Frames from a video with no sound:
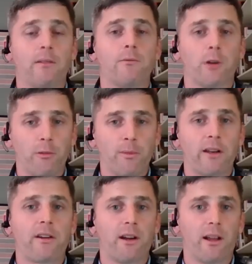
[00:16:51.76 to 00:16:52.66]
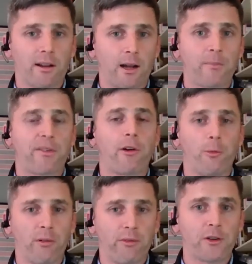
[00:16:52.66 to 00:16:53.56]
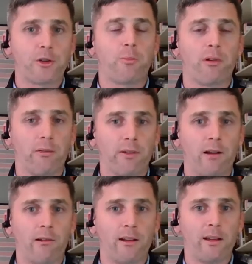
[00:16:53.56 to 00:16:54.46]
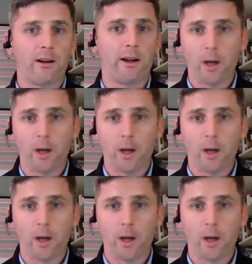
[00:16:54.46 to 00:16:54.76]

right. Recruitmilitary.com. Start your professional profile right there,